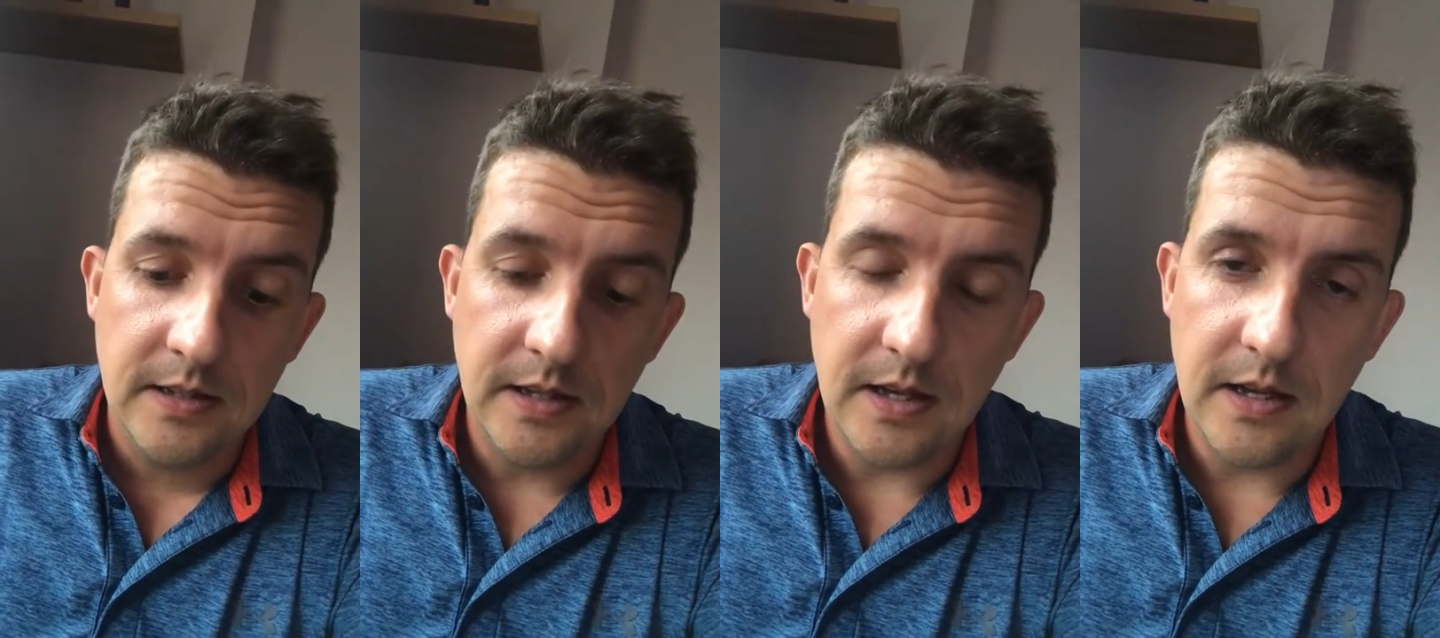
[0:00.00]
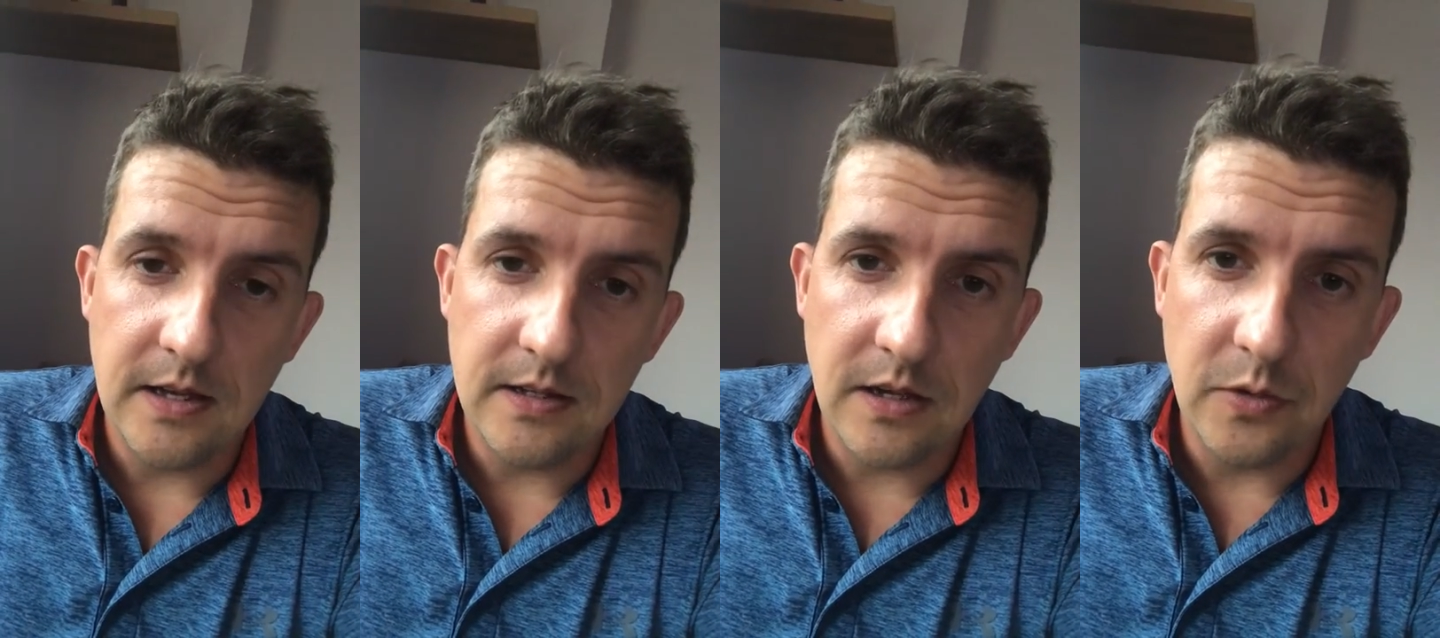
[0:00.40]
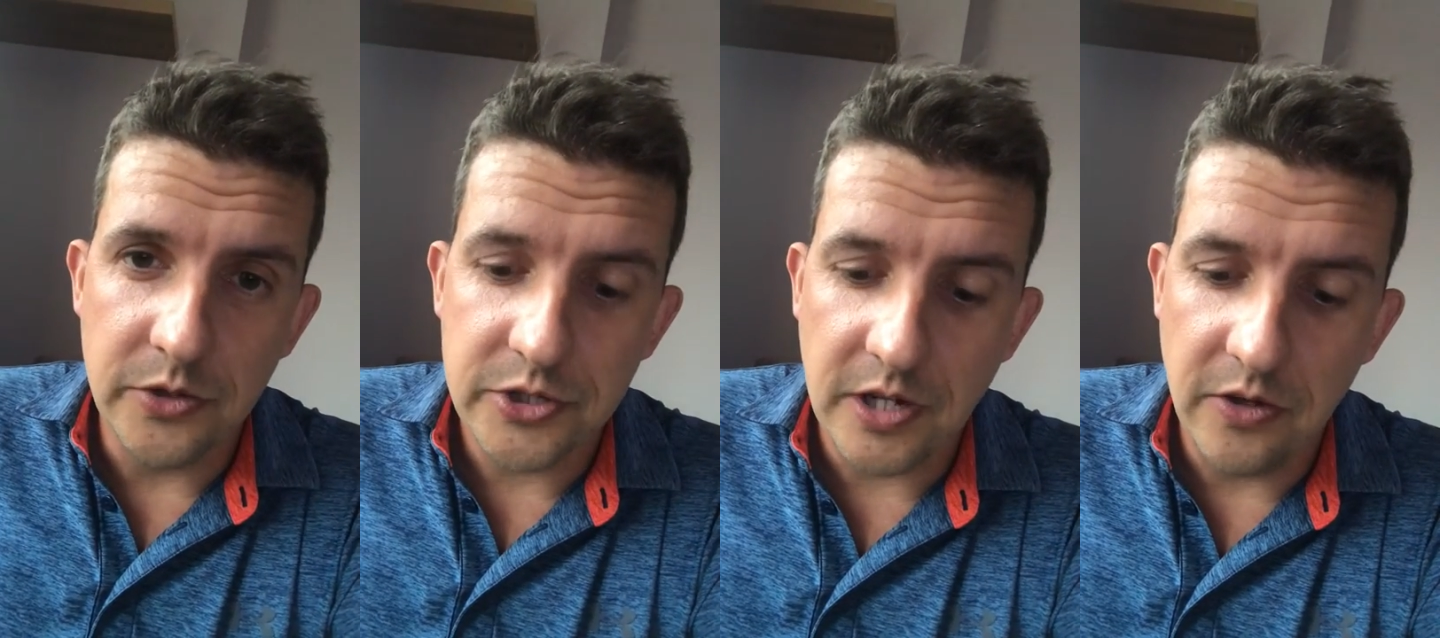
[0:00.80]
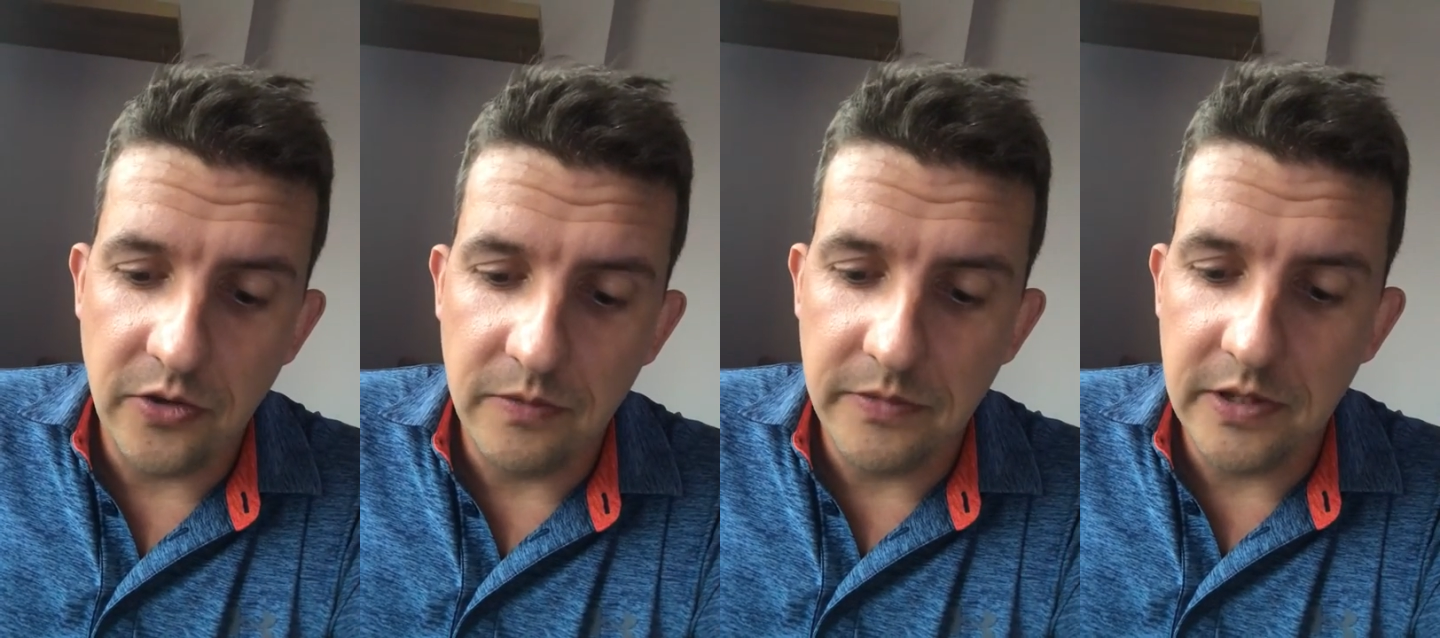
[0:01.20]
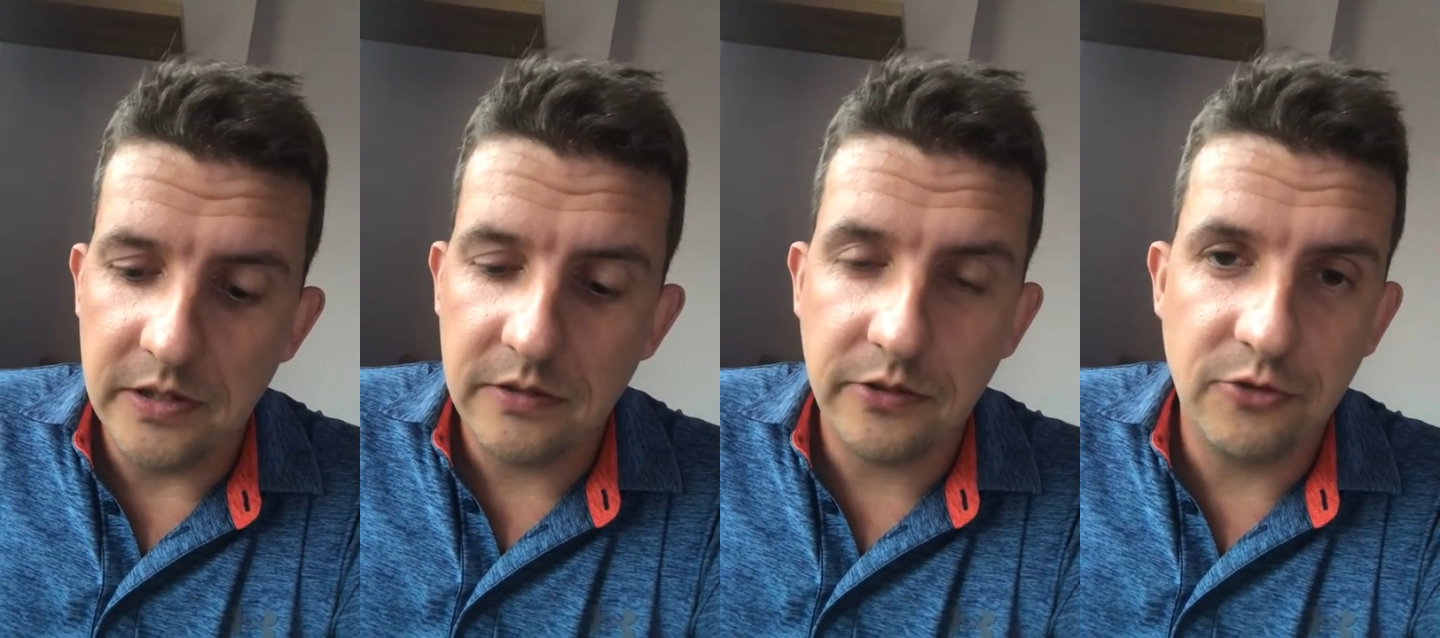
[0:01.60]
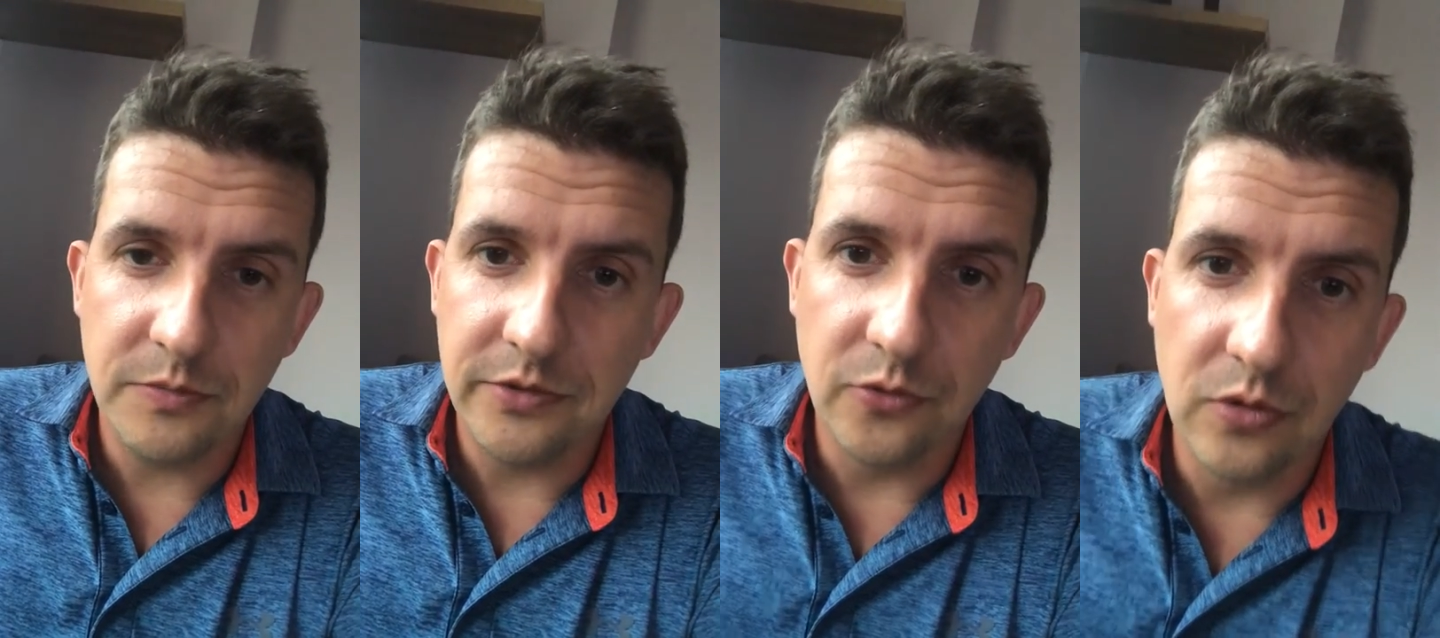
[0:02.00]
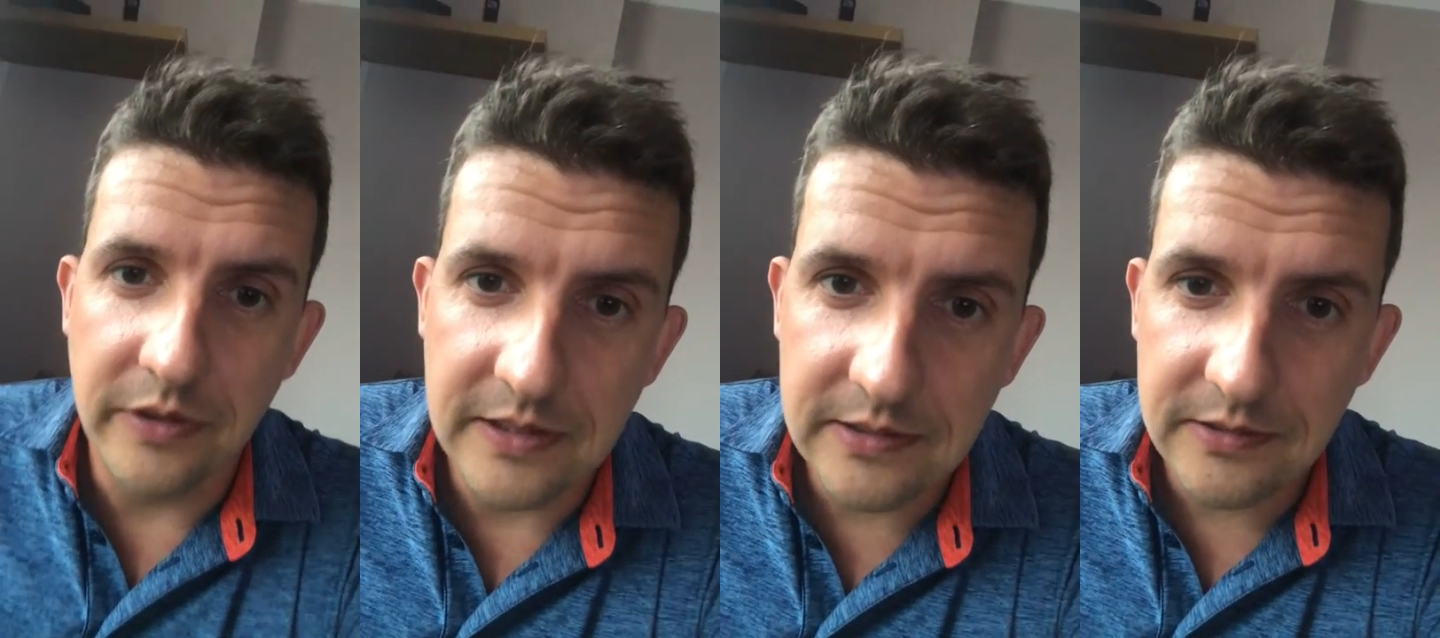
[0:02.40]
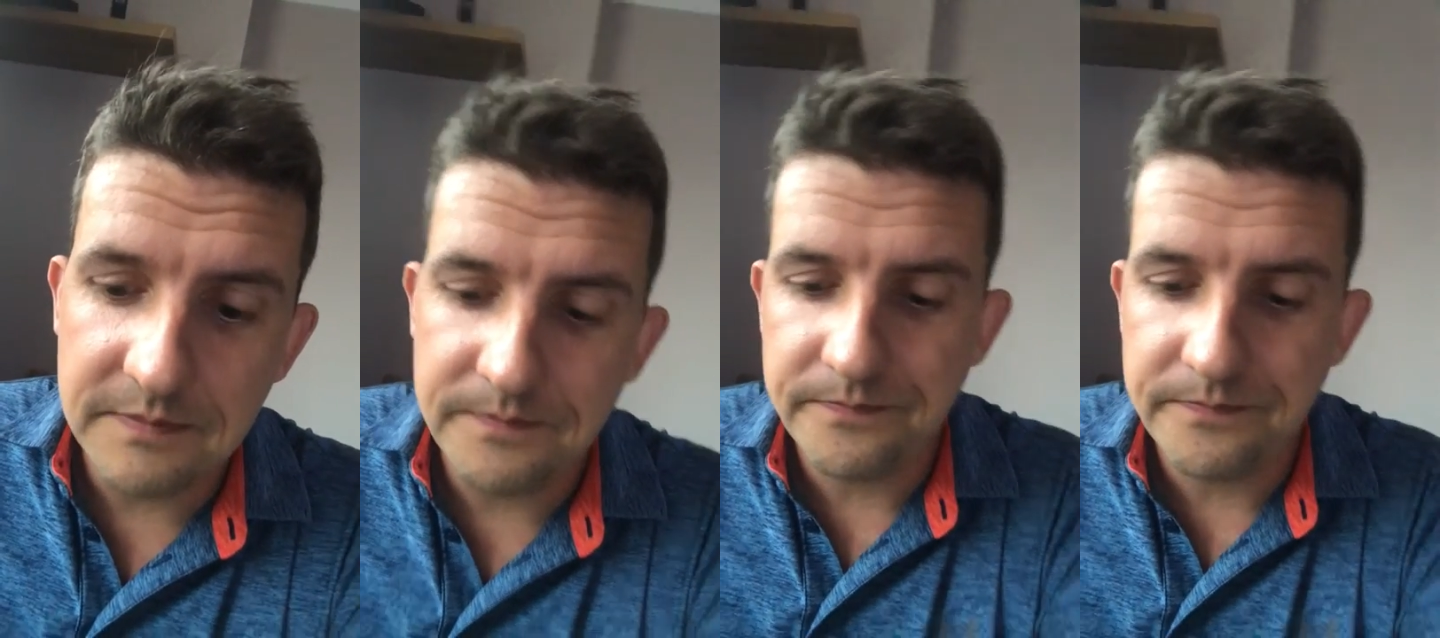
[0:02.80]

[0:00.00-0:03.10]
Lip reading: I want to show them that, stripped of all of this,